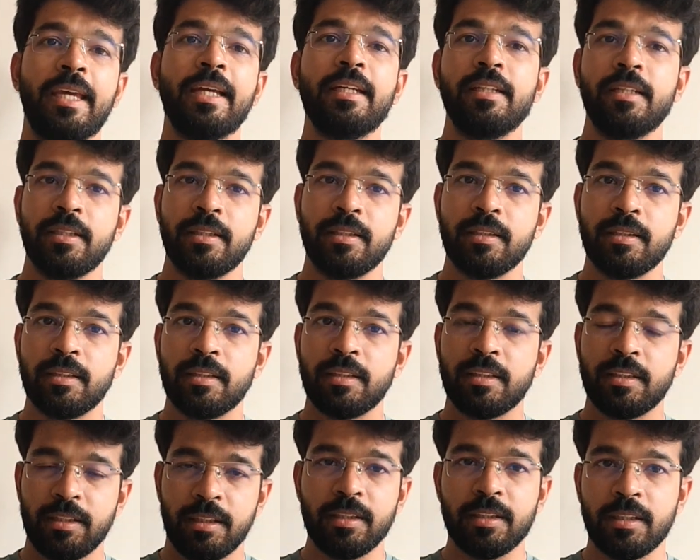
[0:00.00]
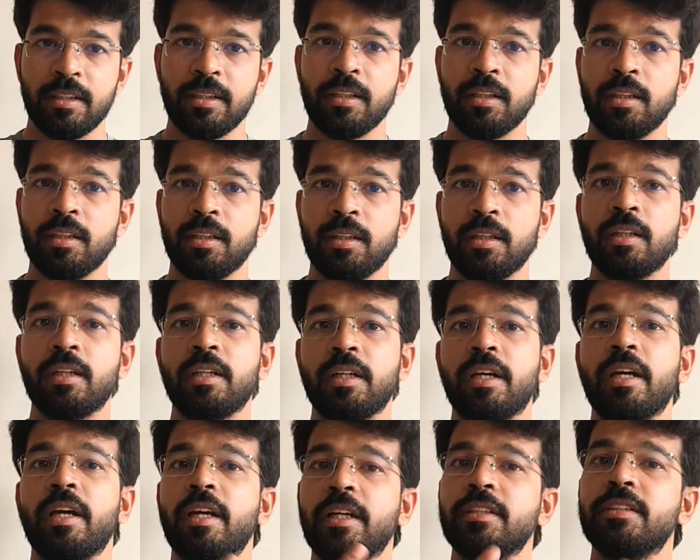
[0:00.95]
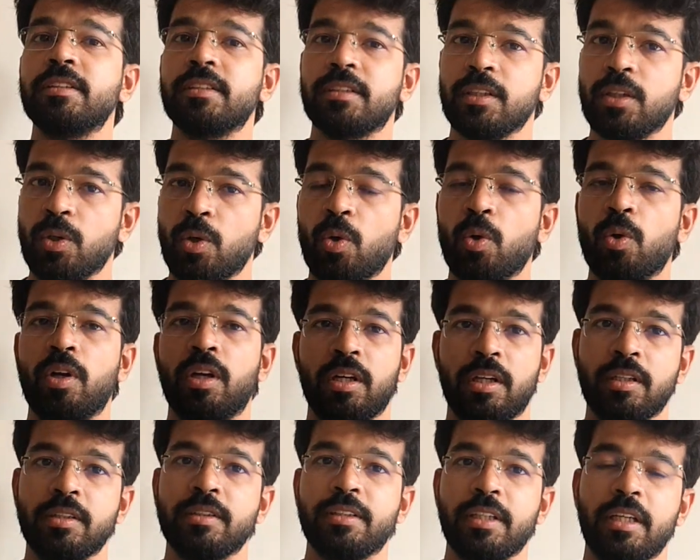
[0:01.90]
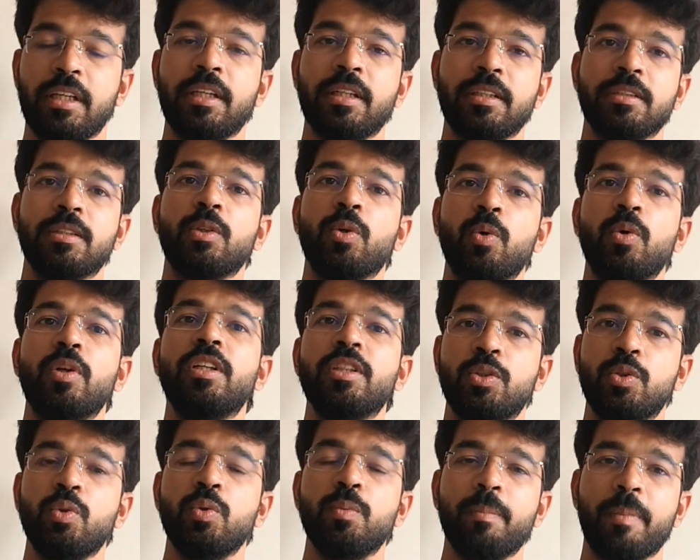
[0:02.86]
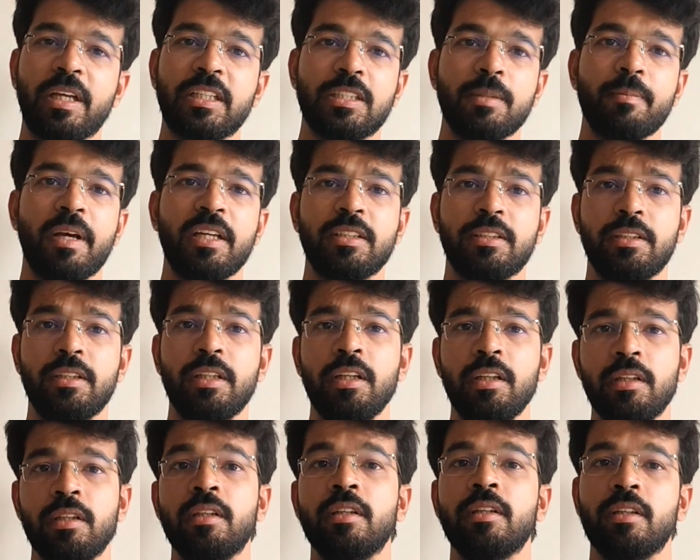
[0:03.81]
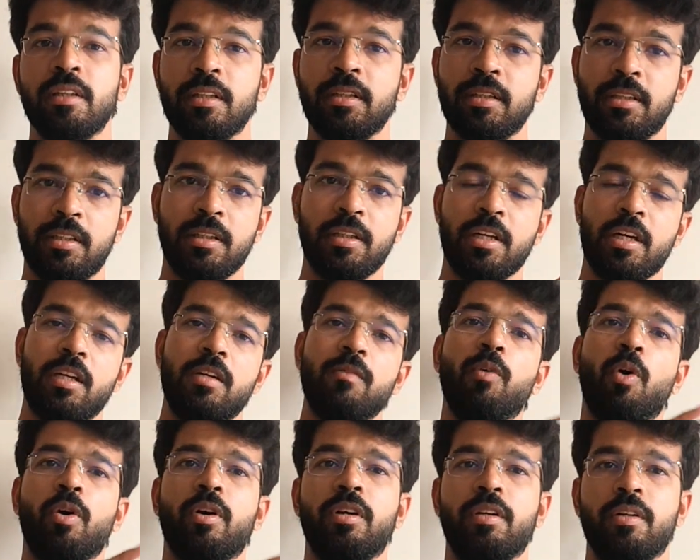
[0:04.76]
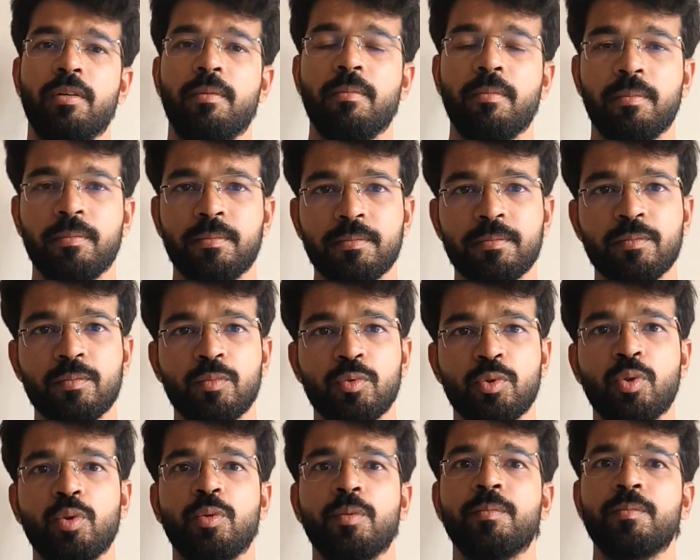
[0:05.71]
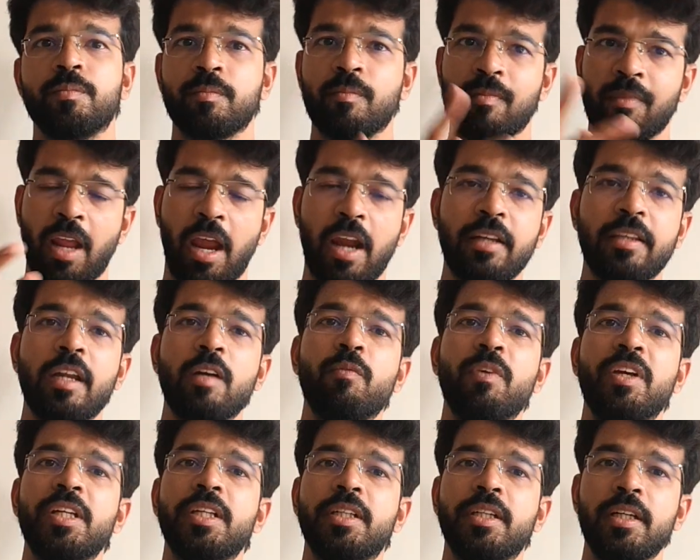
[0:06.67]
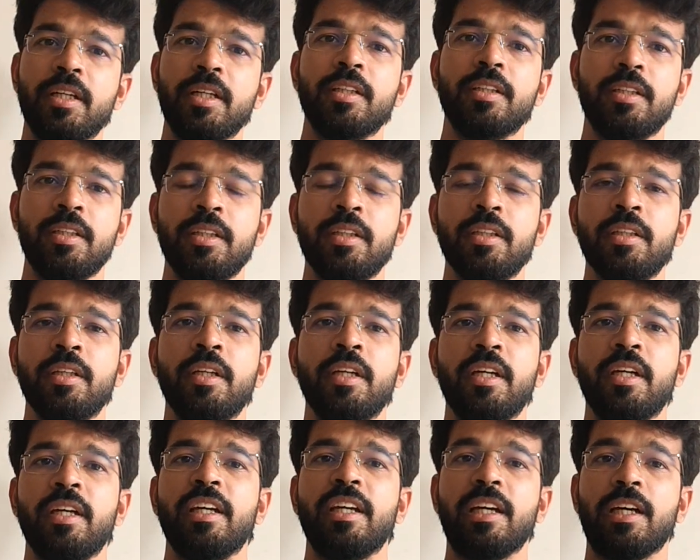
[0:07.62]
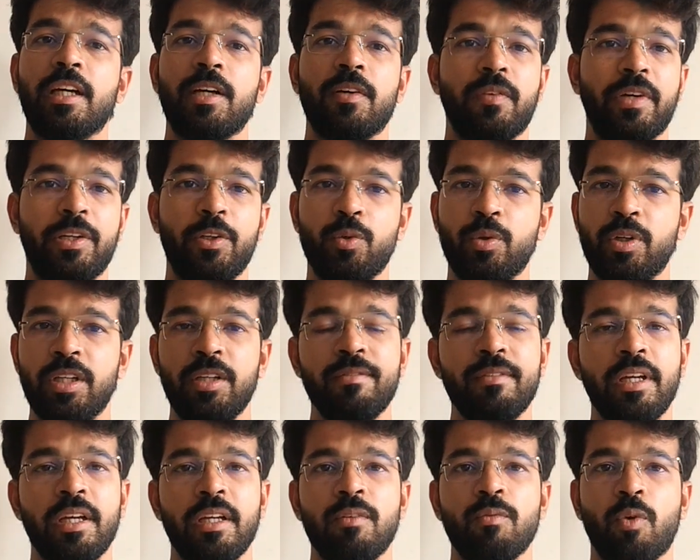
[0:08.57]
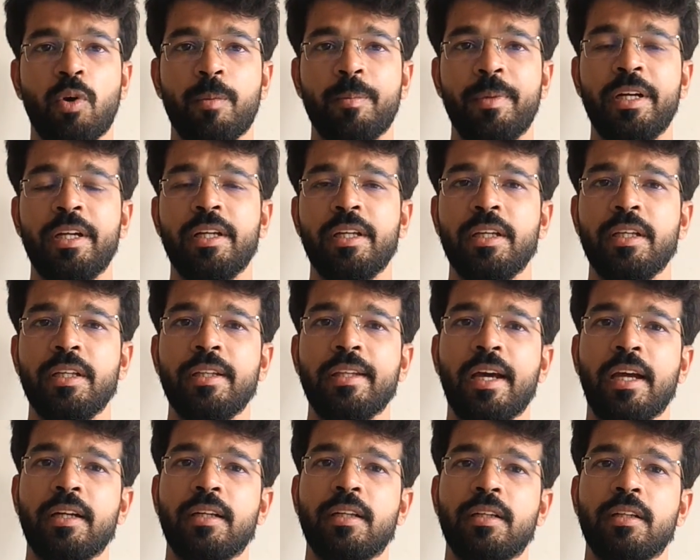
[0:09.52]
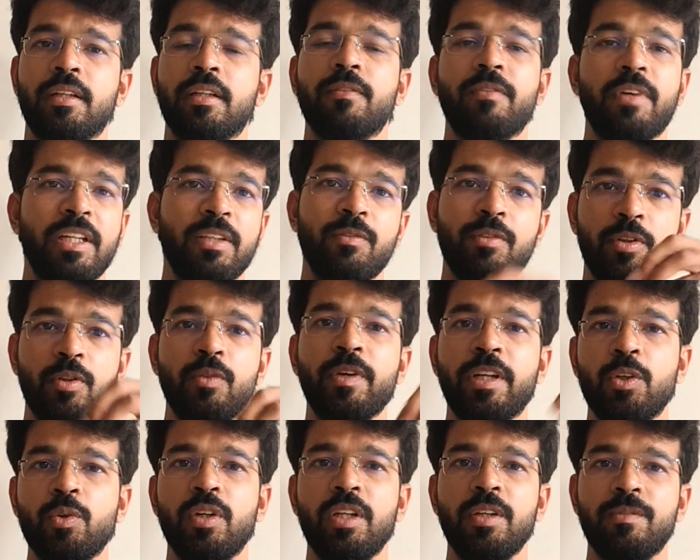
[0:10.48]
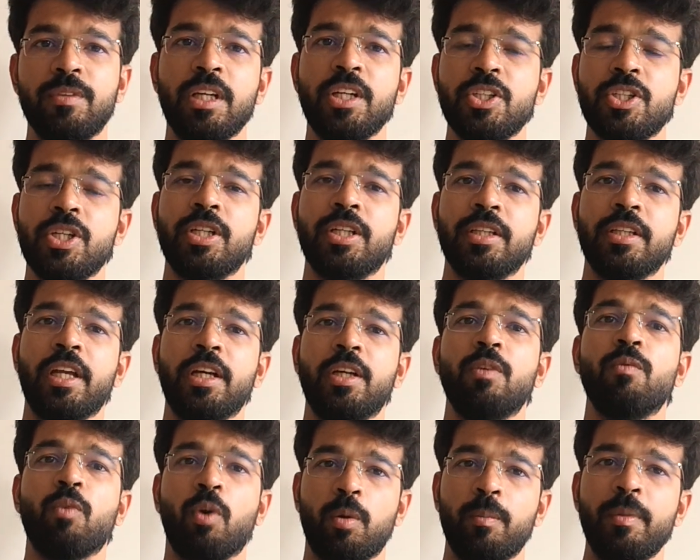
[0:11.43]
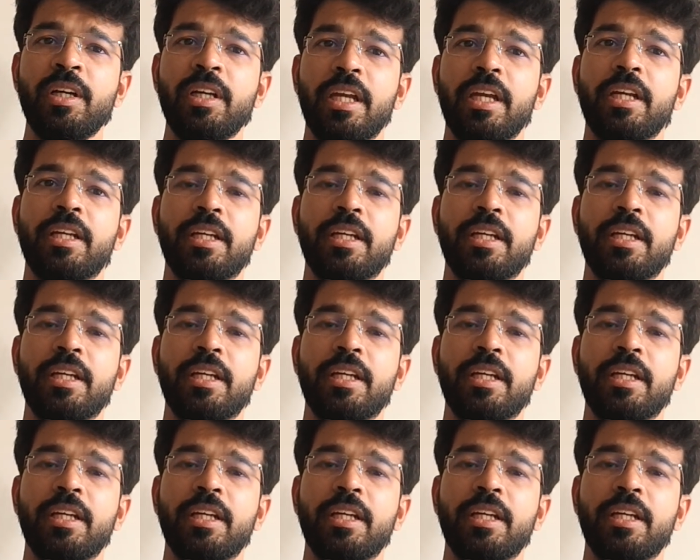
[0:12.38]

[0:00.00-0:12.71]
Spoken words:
get its goal. Say its goal is to maximize the reward. So at the end, when it learned, when you leave the environment in that, when you leave the agent in that environment,